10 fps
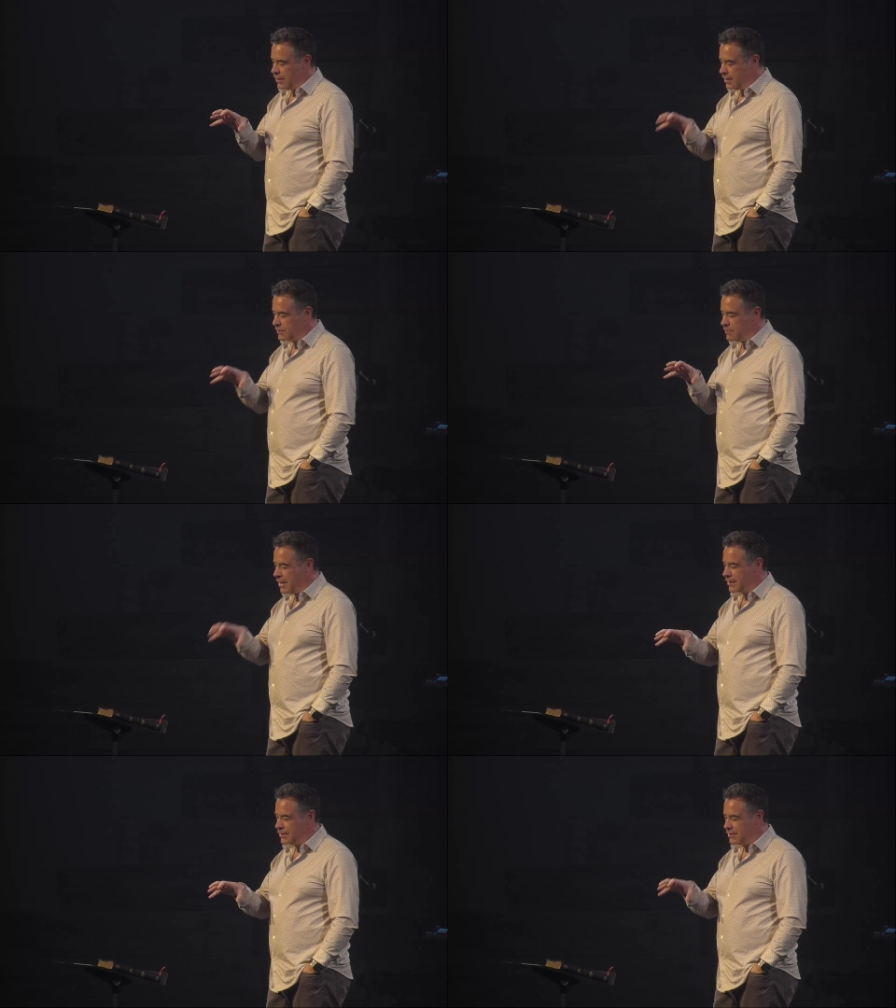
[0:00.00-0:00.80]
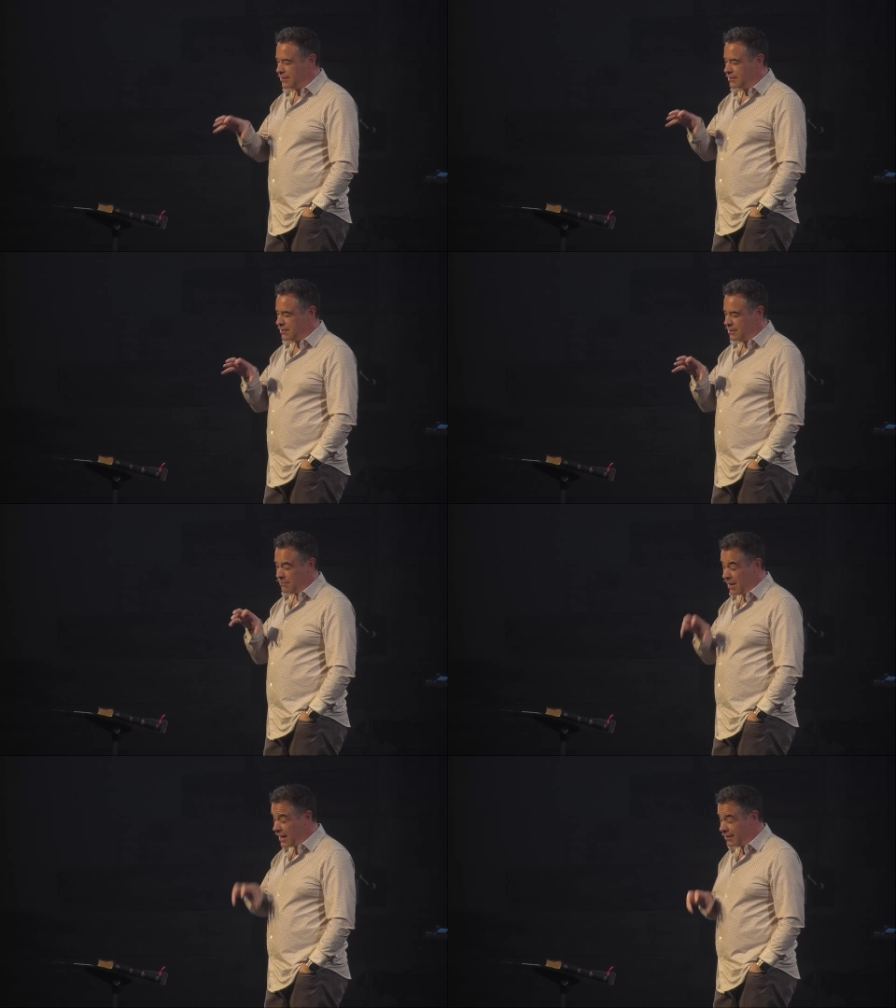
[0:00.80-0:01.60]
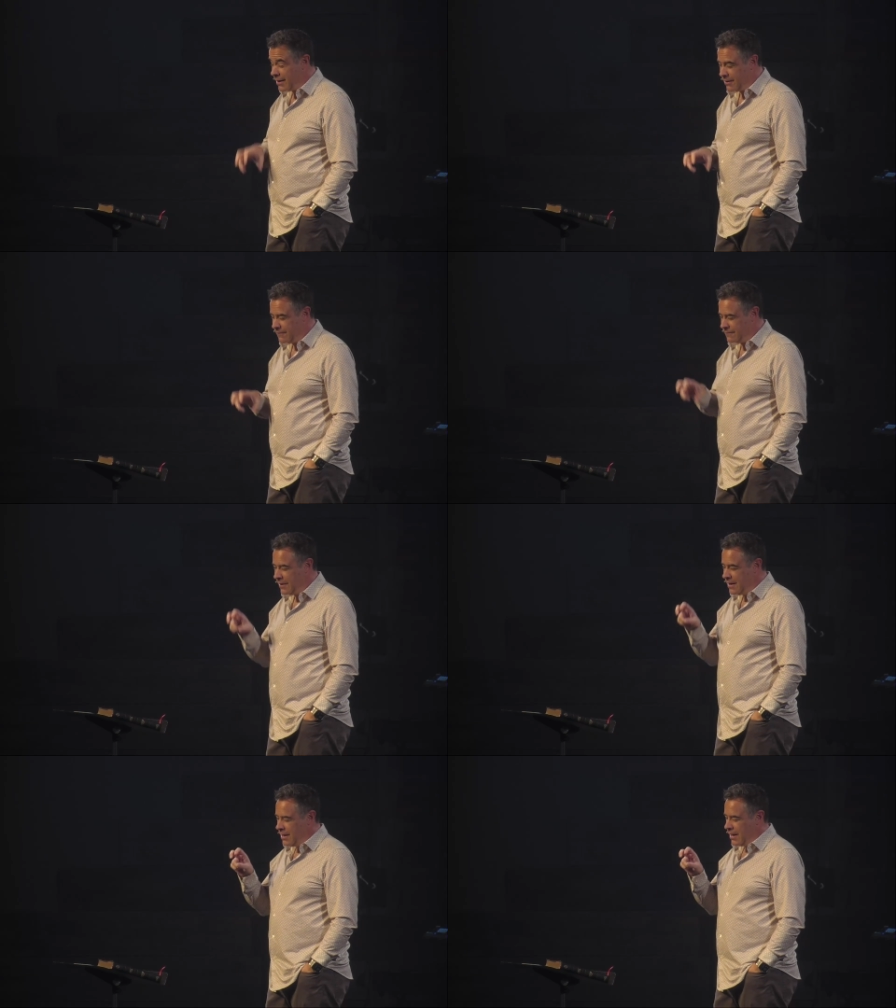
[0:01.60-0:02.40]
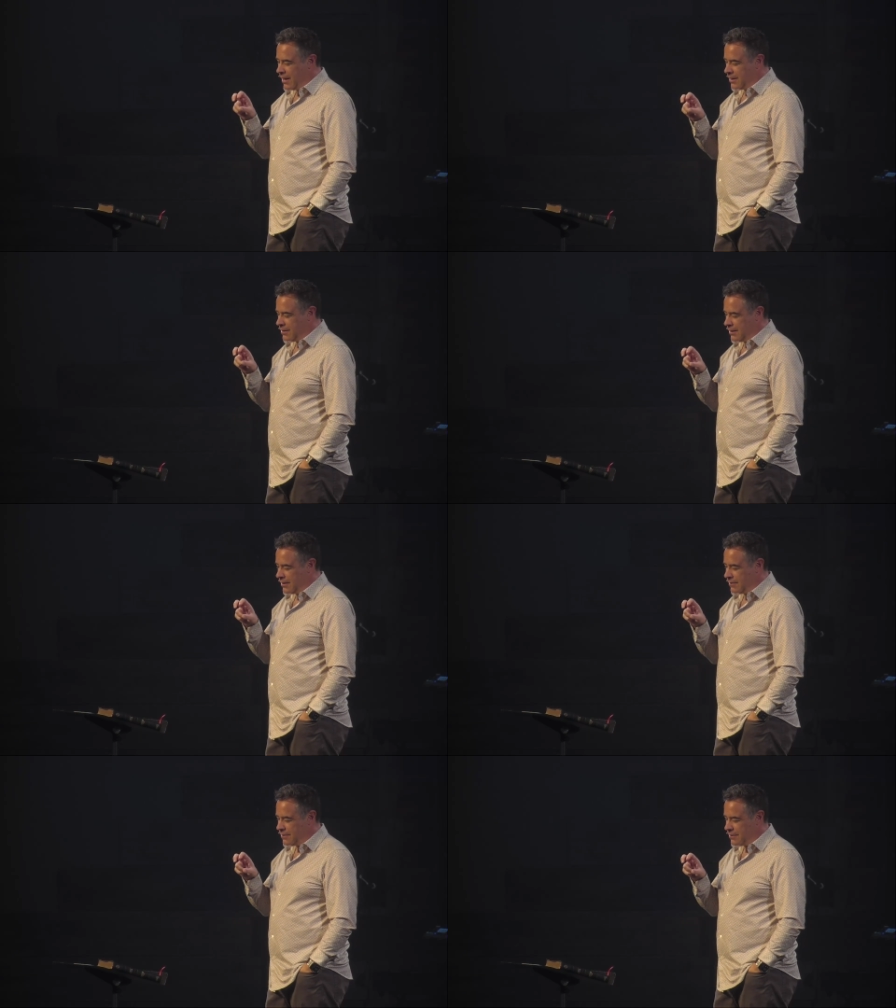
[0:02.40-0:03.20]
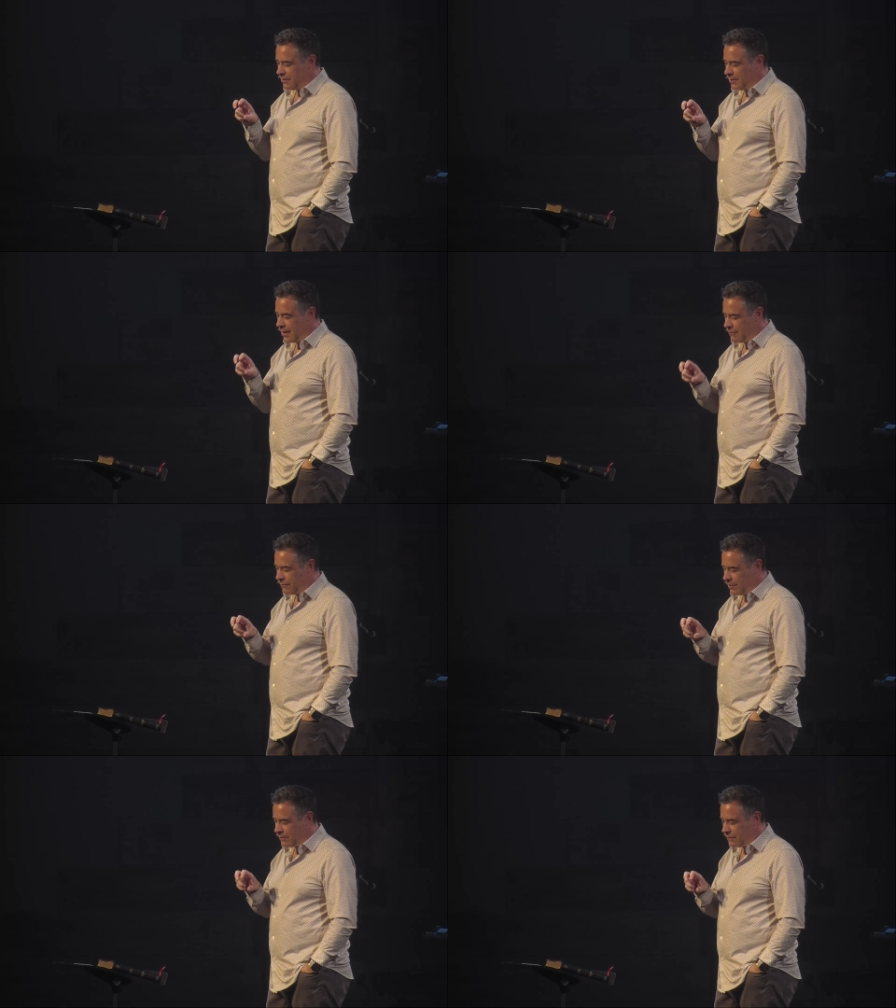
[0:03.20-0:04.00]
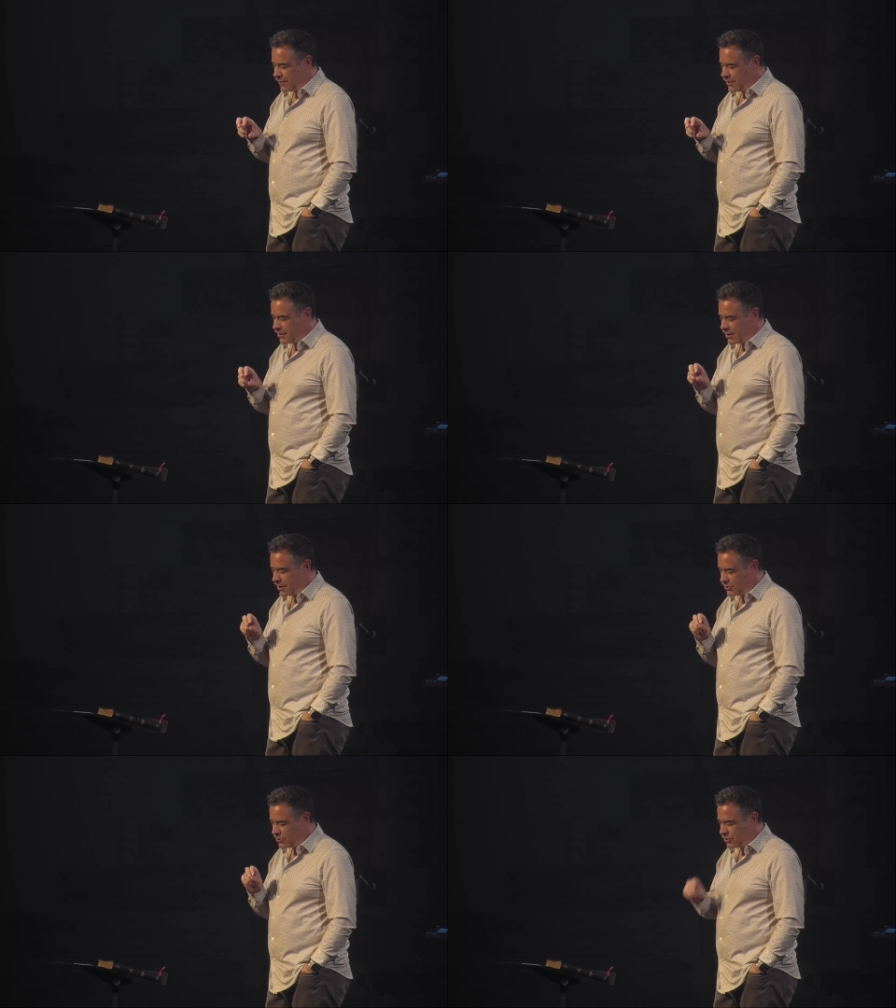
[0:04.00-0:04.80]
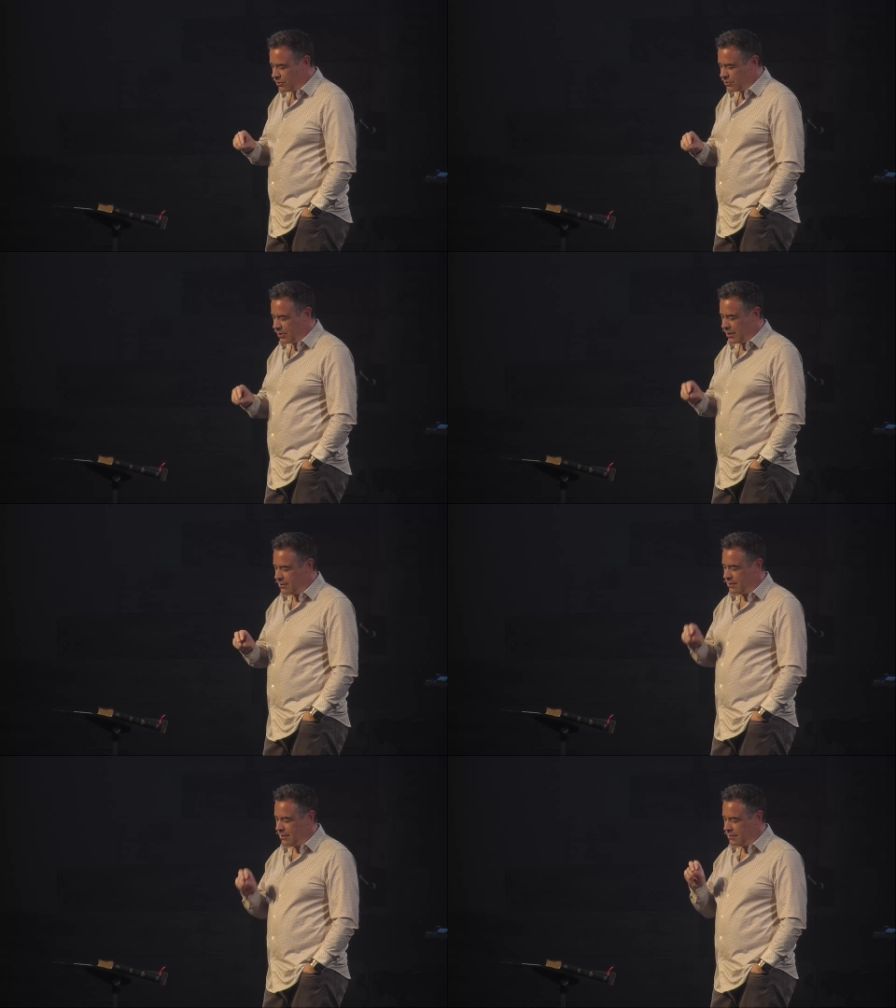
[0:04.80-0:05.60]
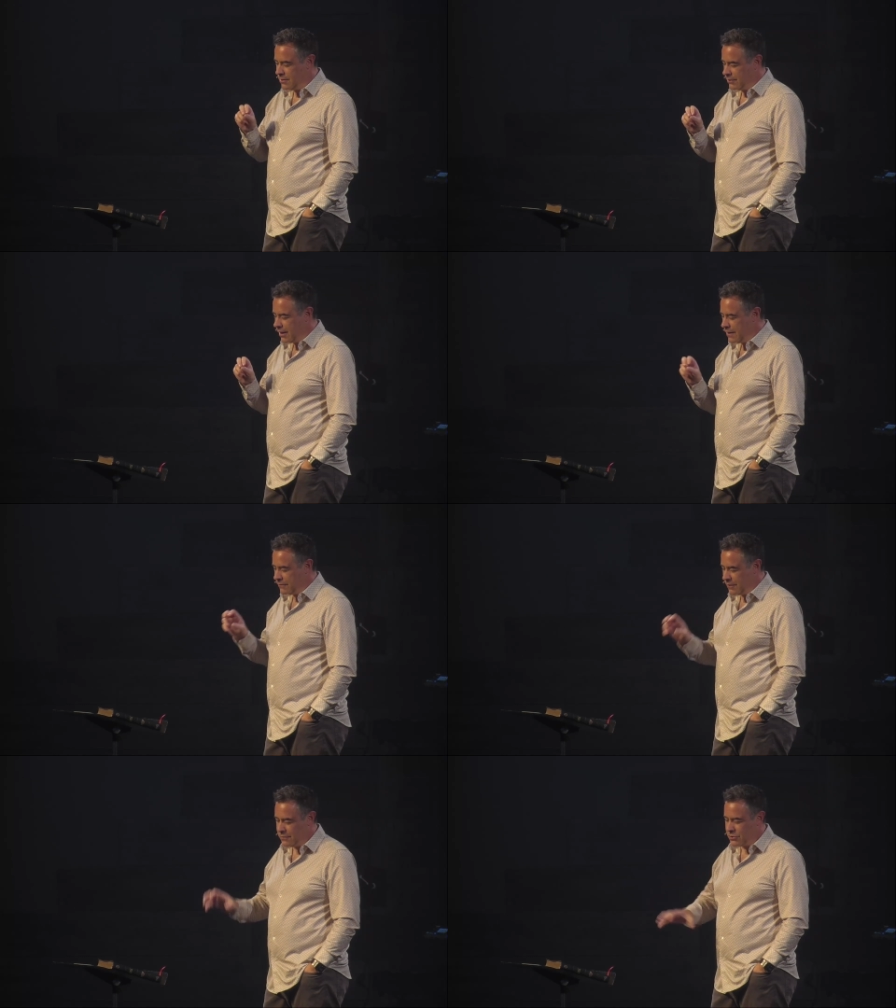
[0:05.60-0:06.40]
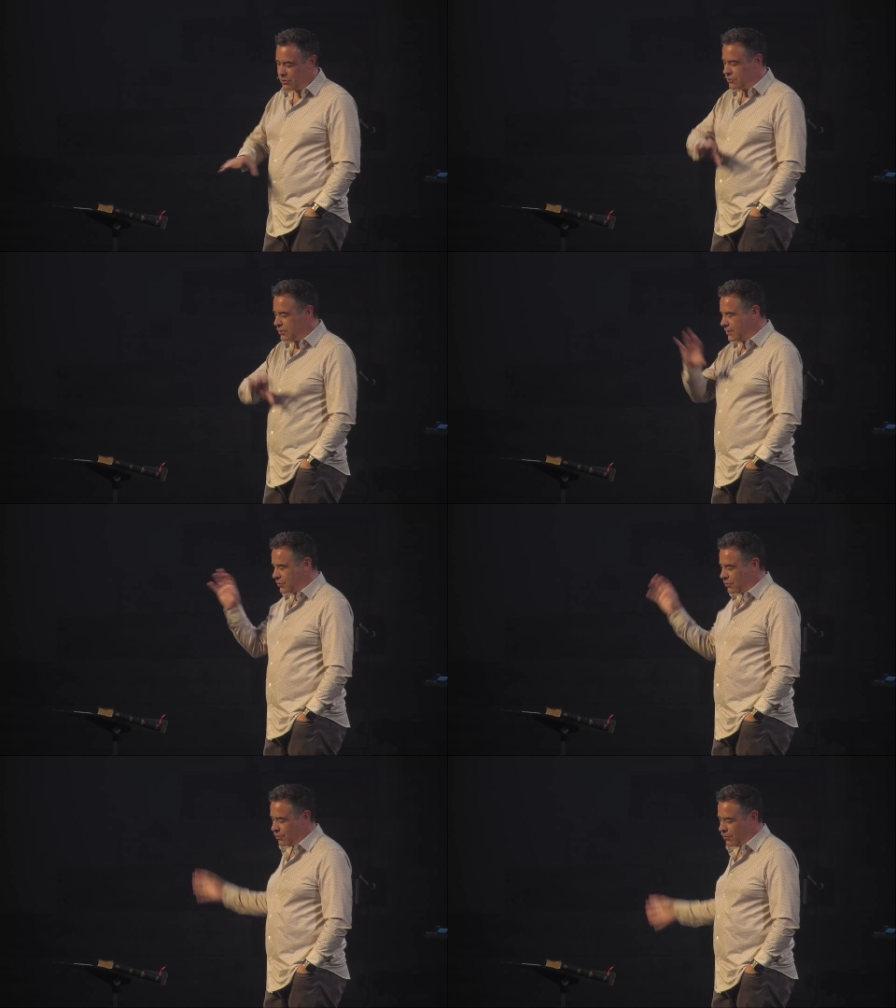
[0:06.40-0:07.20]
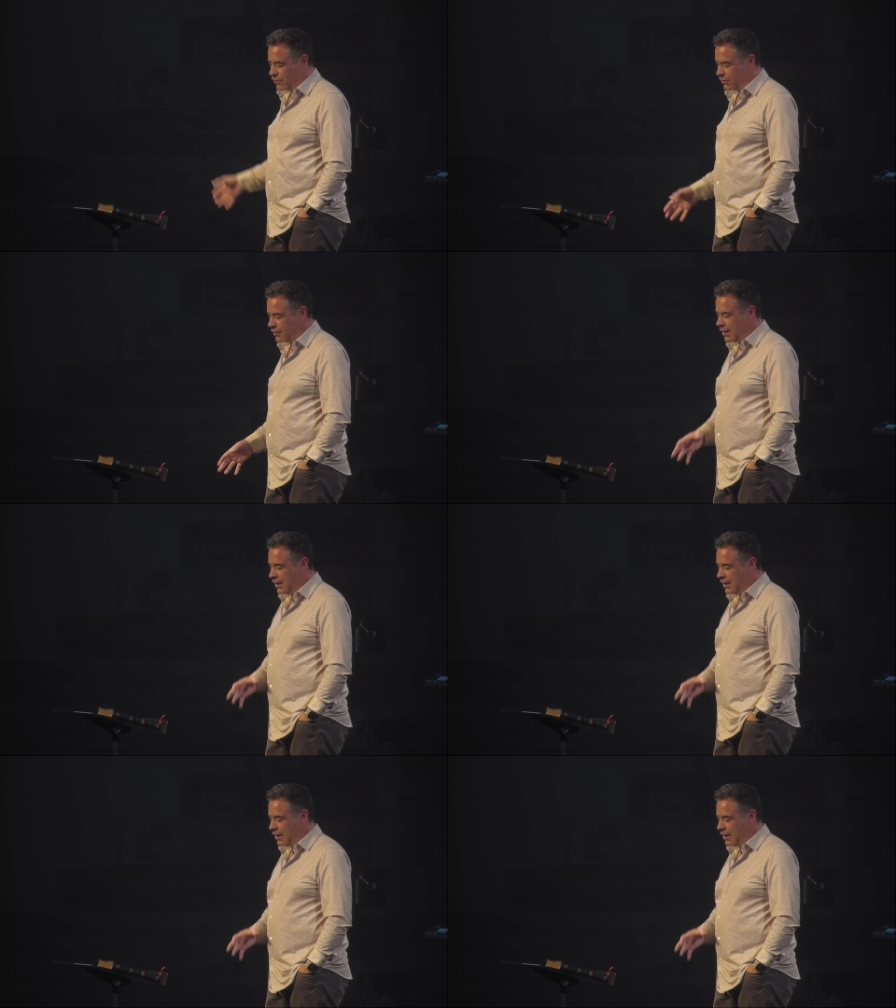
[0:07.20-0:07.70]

it has meant is in my life and in the life of uh, our church and in the life of the church as a whole.